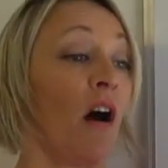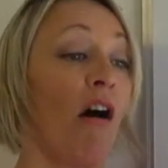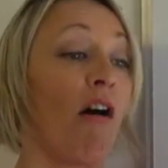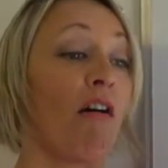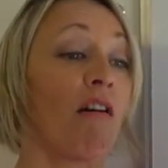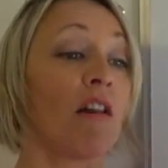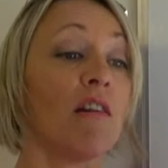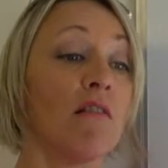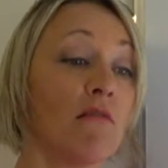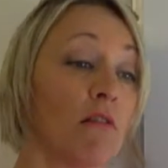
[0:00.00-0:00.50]

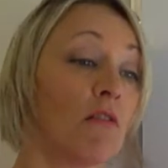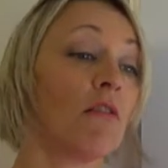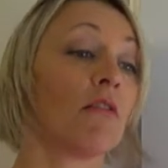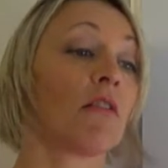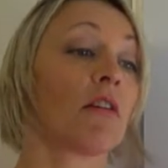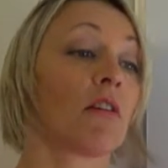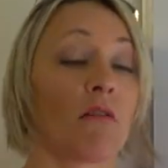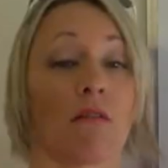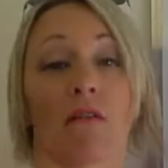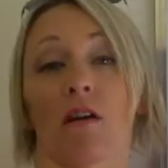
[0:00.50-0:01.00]
I
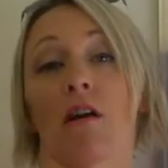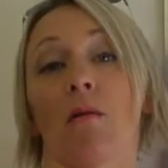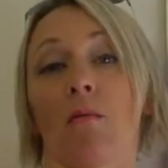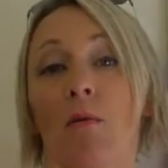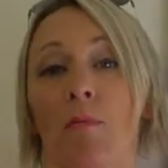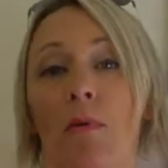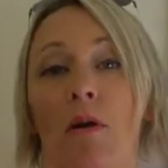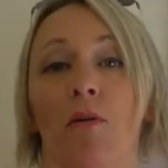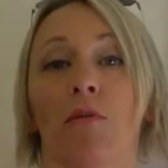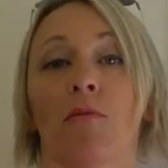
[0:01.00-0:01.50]
look like I'm
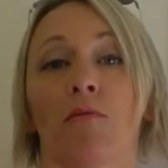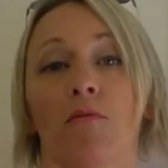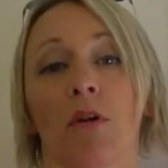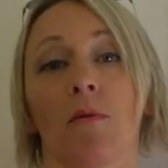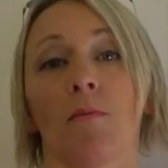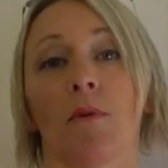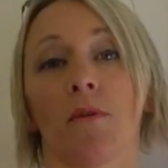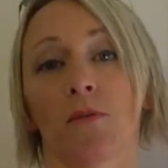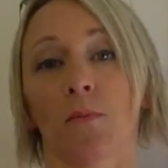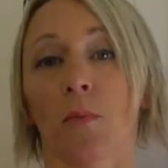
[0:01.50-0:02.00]
about
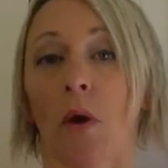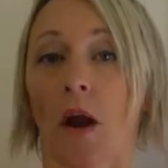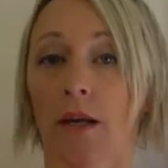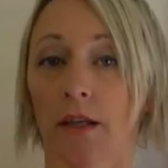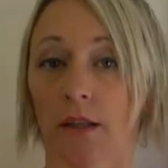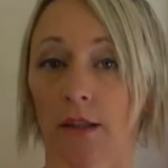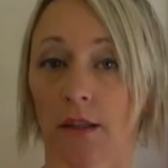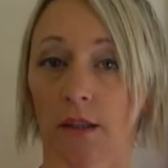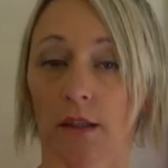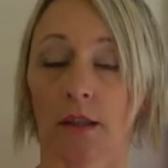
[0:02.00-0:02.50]
3 months
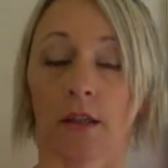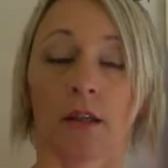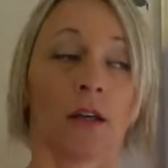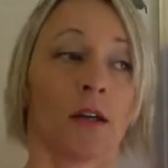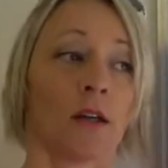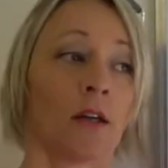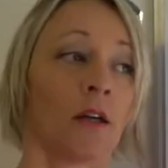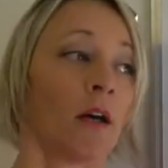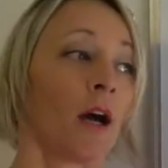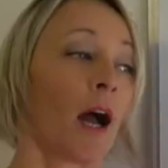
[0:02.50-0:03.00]
pregnant
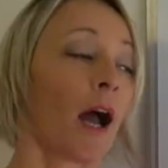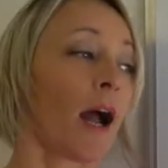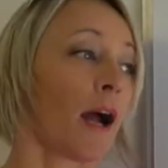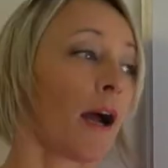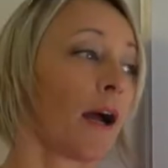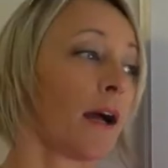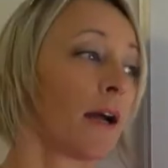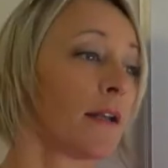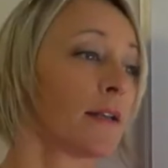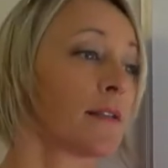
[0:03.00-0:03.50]

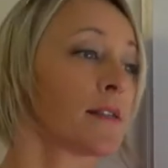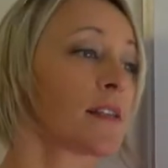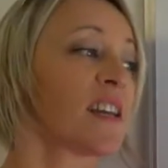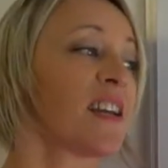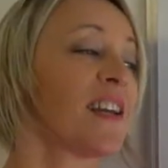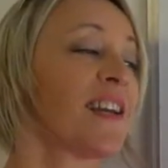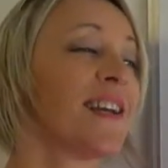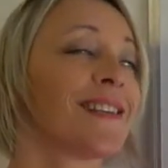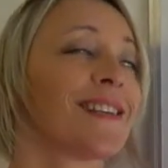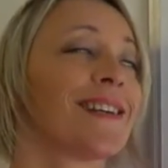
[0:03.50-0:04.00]
and
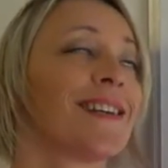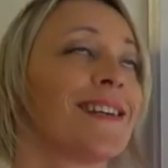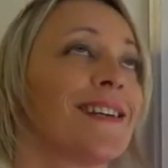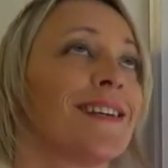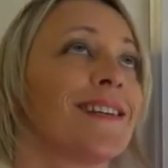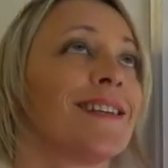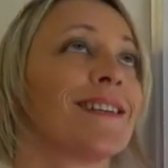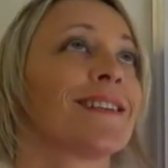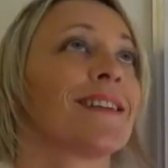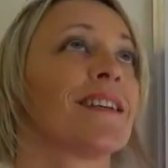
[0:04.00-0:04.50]
it
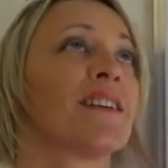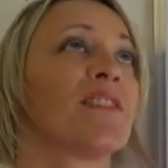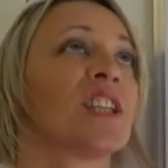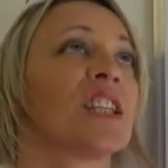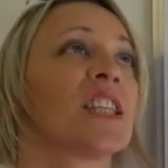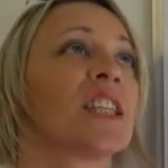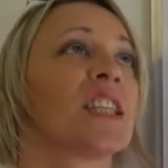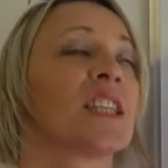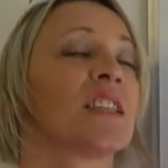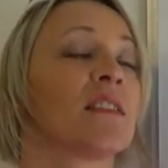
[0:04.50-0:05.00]
is
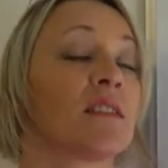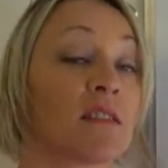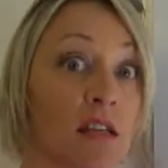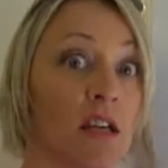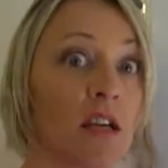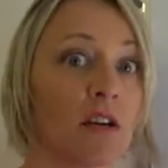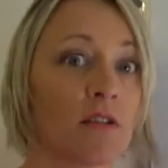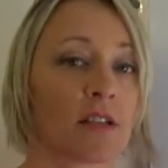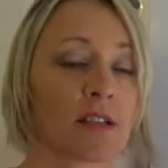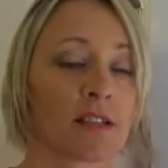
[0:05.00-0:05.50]

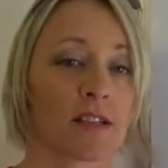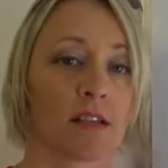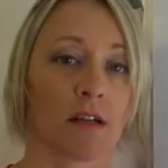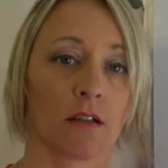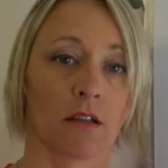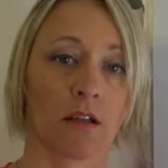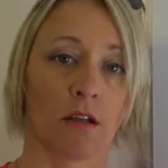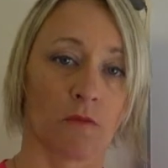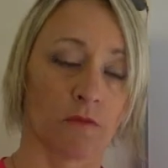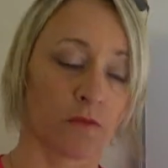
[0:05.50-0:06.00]
seriously
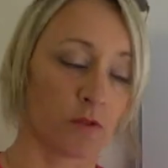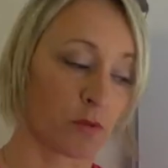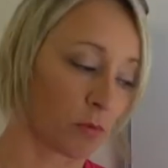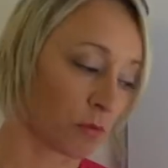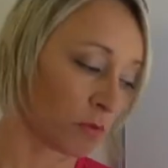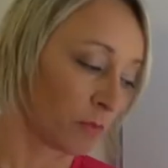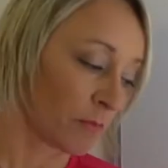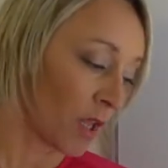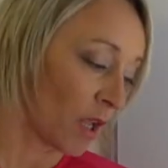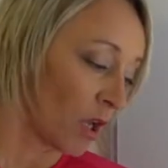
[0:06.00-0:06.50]

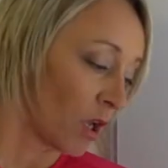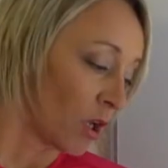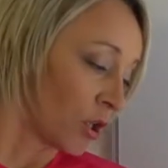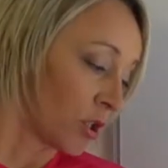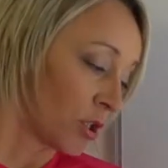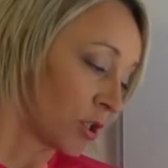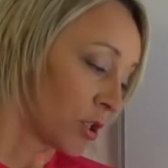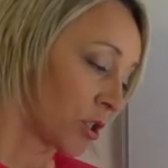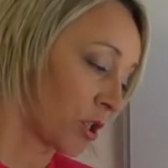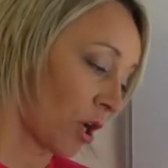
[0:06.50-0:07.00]
uncomfortable.
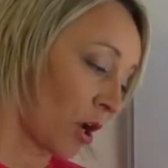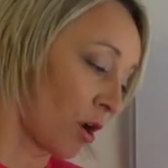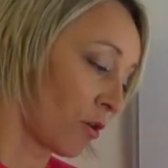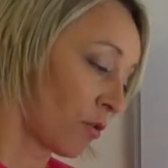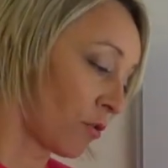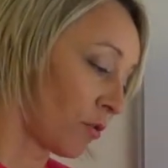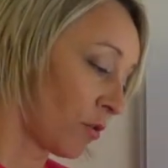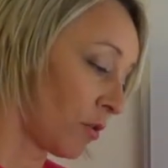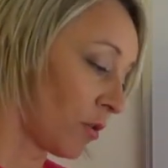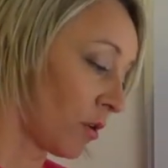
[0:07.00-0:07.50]

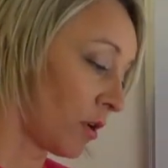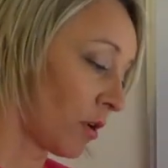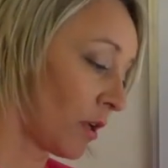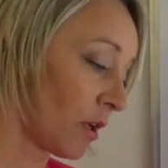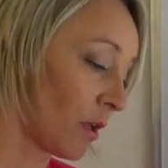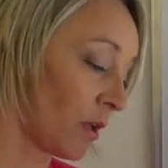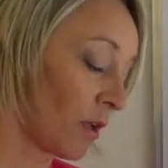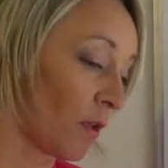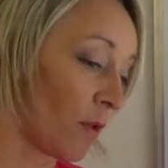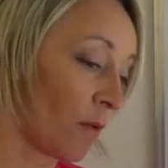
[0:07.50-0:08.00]
So
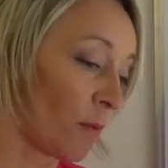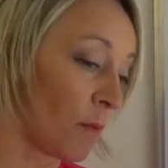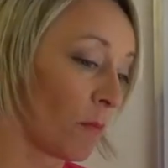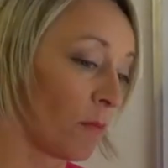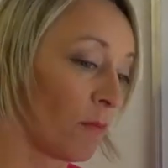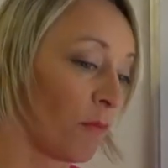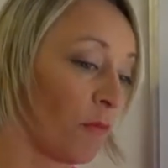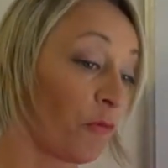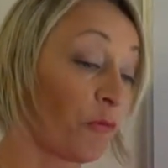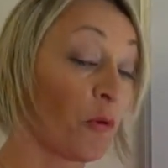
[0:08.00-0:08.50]

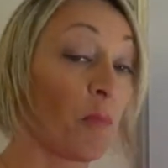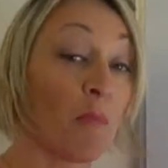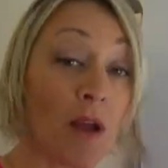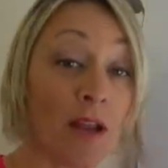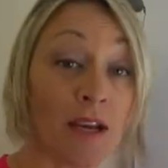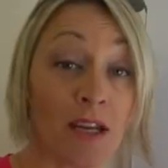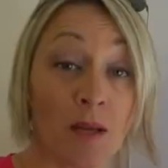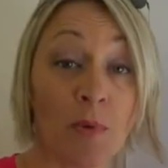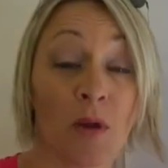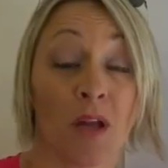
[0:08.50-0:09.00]
for
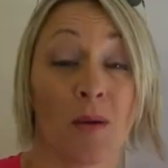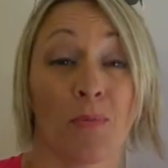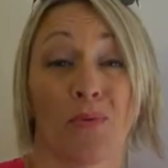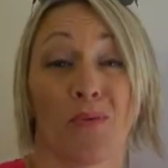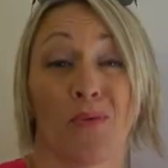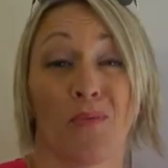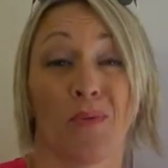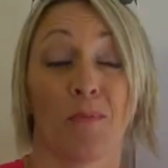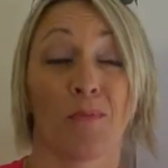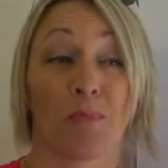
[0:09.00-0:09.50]
many
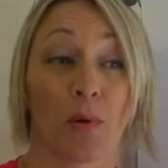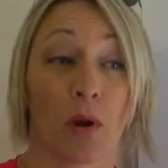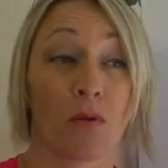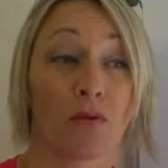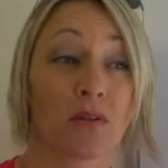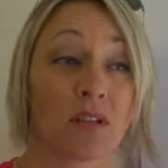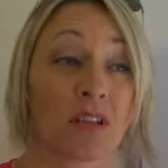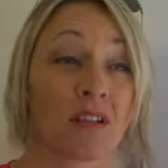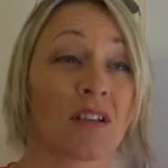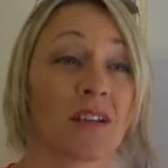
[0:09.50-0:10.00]
people,
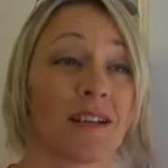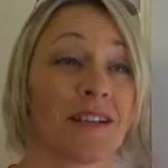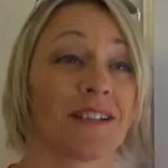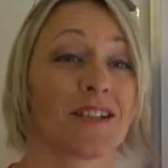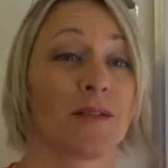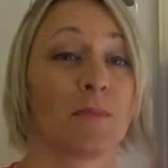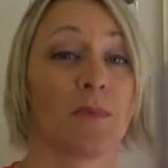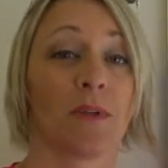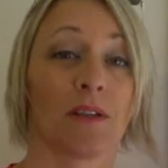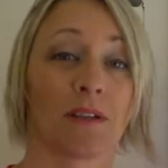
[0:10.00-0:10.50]
bloating can
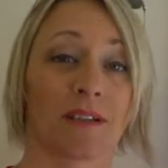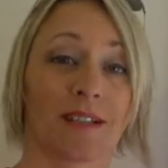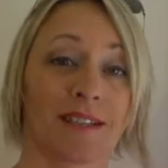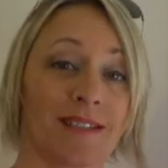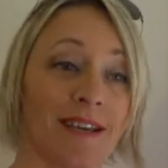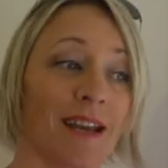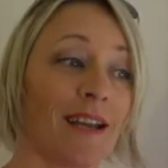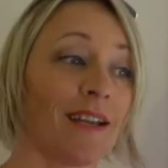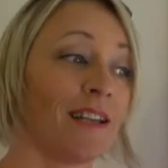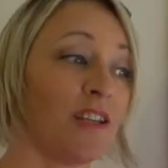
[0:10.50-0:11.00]
actually be like a
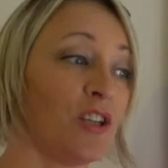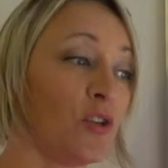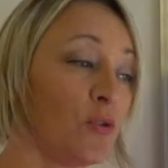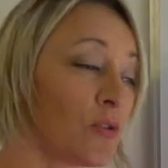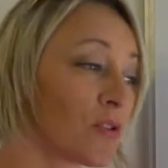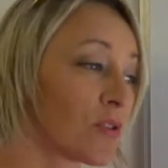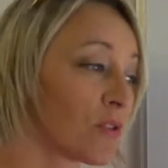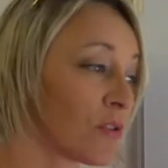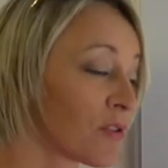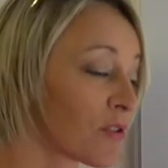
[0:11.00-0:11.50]
daily
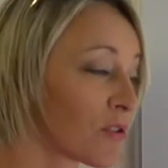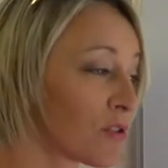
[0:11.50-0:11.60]
nuisance.